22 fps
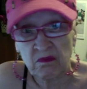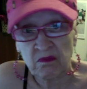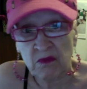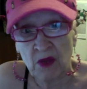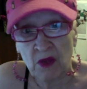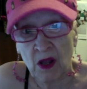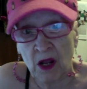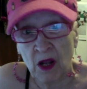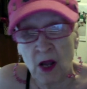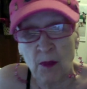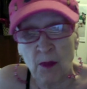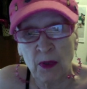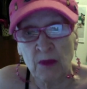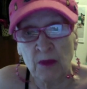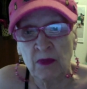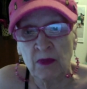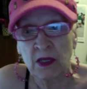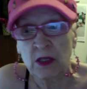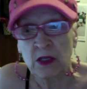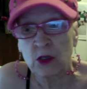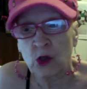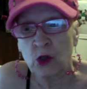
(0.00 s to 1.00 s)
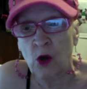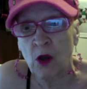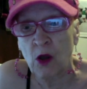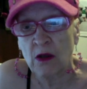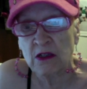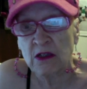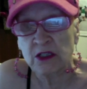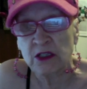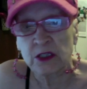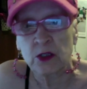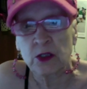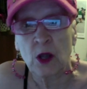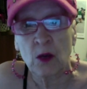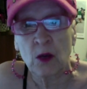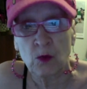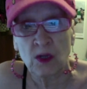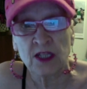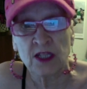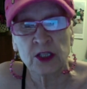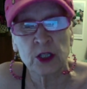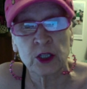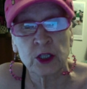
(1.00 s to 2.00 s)
a couple of $1 million, not
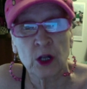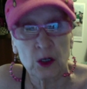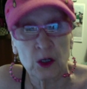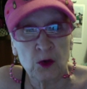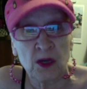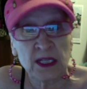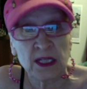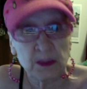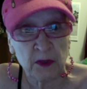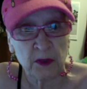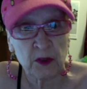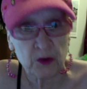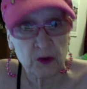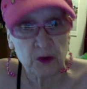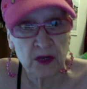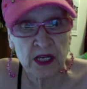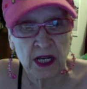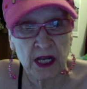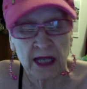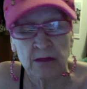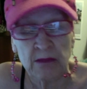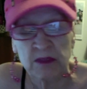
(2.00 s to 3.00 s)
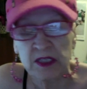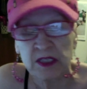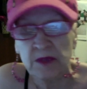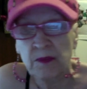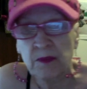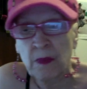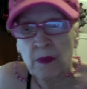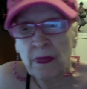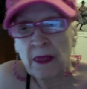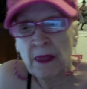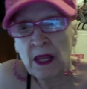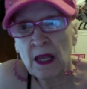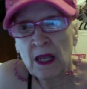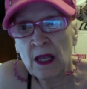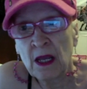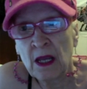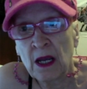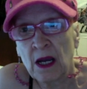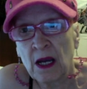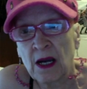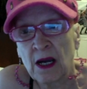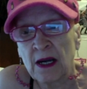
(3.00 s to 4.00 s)
once, not twice, but 3 times,
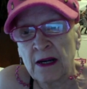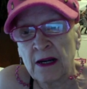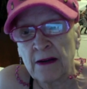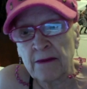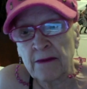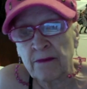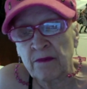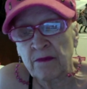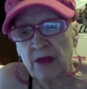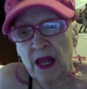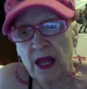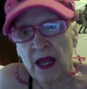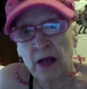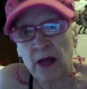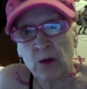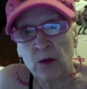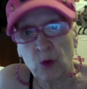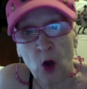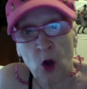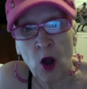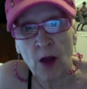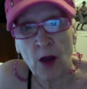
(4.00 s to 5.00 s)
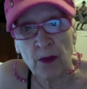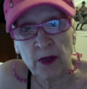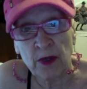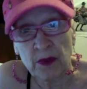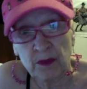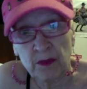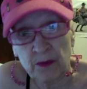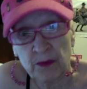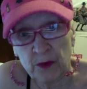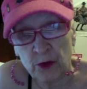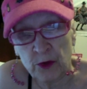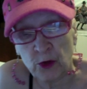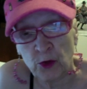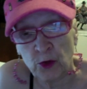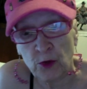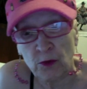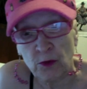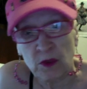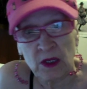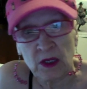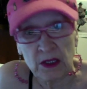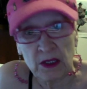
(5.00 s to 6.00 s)
and robbed
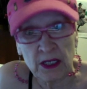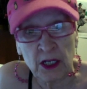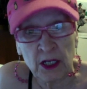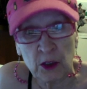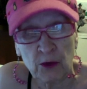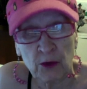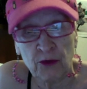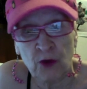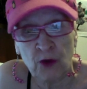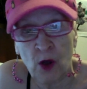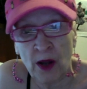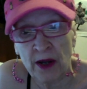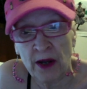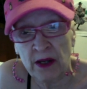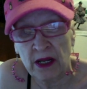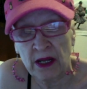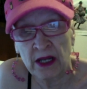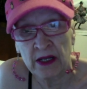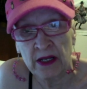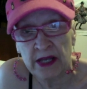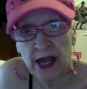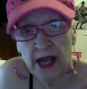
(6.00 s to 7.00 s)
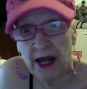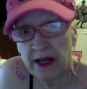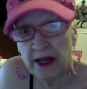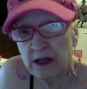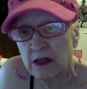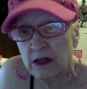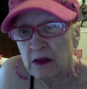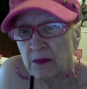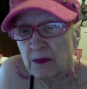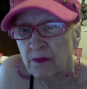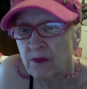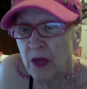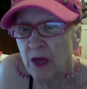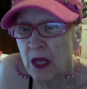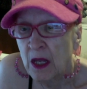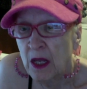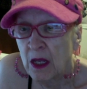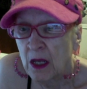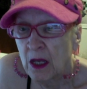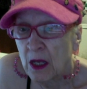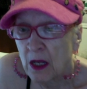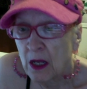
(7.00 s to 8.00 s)
through legal fraud in Canada,
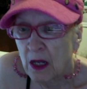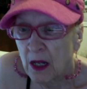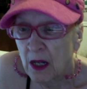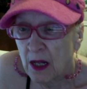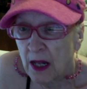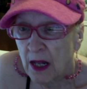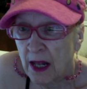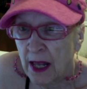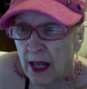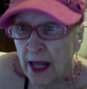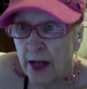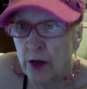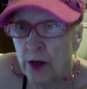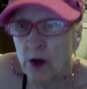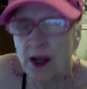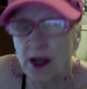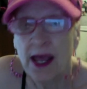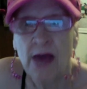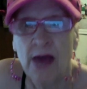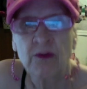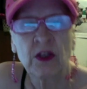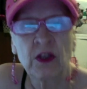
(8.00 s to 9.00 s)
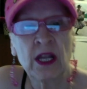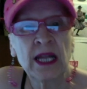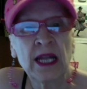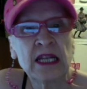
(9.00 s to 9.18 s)
and not having any